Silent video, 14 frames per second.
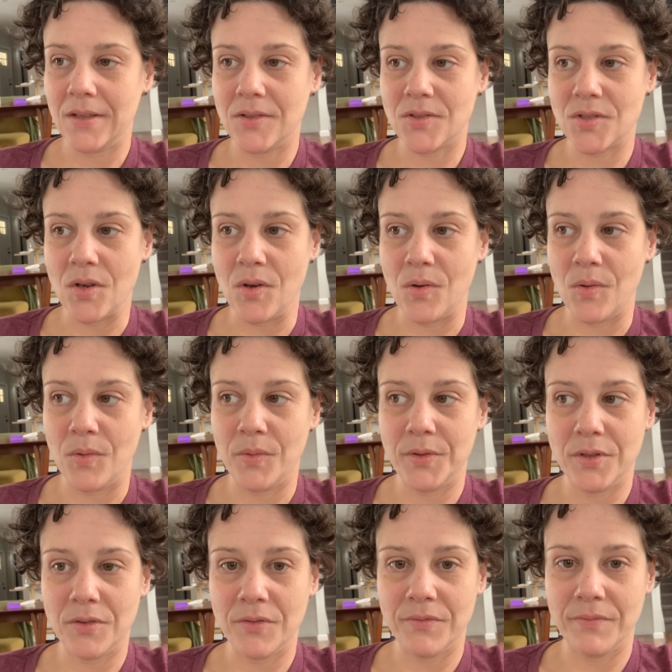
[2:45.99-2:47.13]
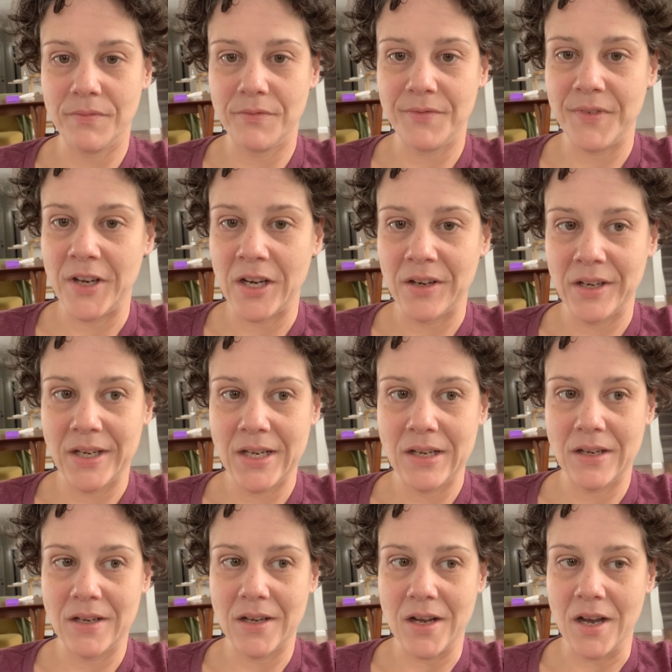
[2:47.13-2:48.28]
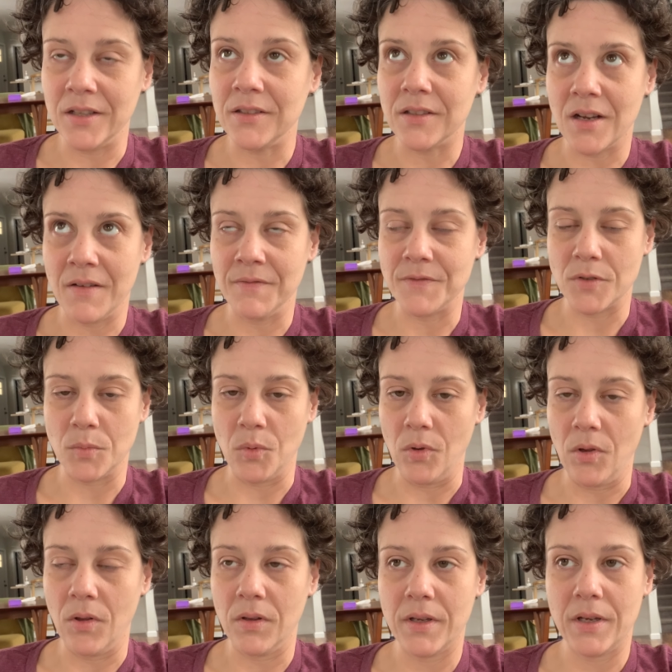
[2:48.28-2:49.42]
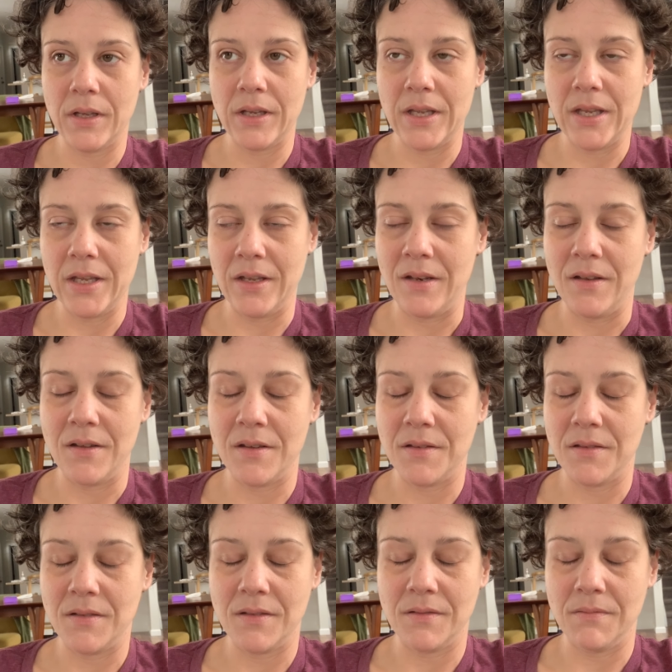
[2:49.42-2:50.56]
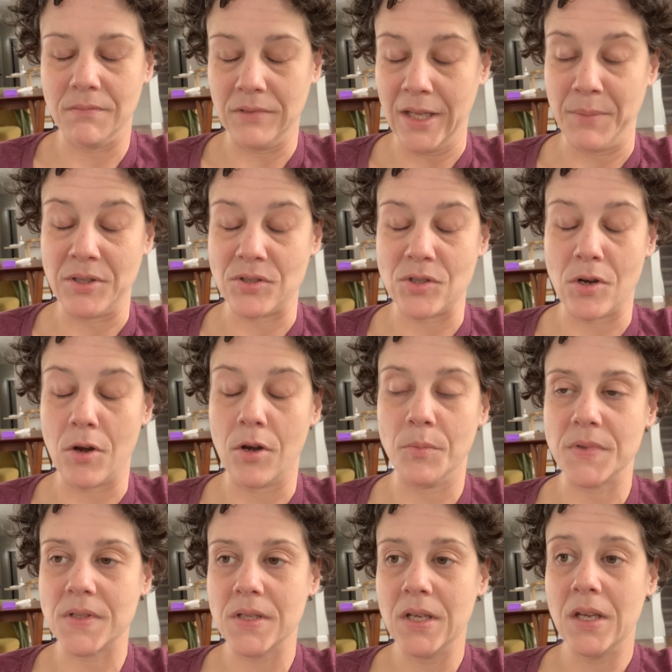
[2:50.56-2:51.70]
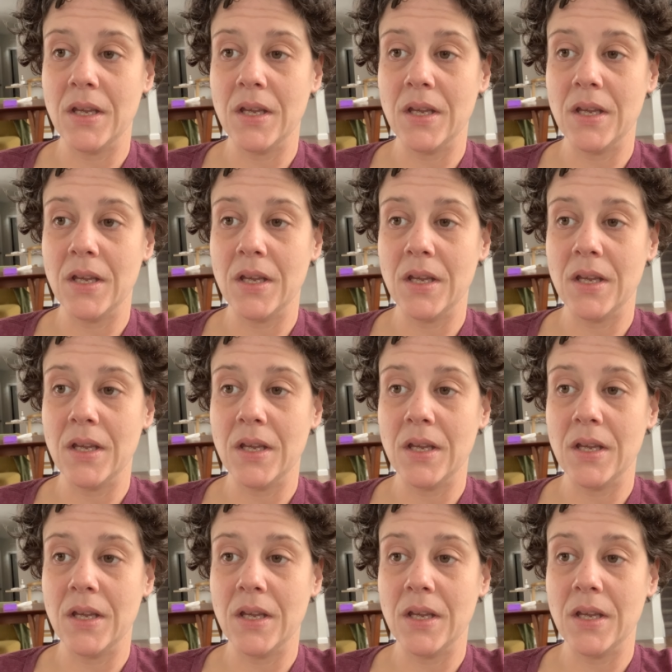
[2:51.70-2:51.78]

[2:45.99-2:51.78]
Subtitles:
So you're very uncomfortable in layman's terms.